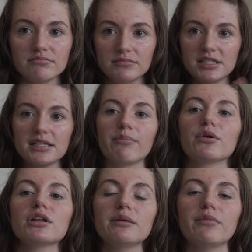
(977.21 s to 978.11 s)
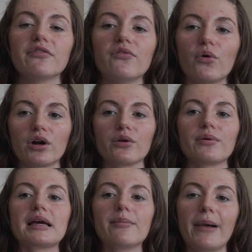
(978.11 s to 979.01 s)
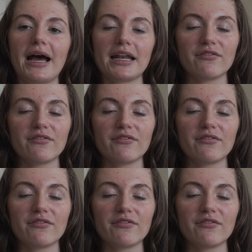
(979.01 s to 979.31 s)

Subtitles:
separately before we combine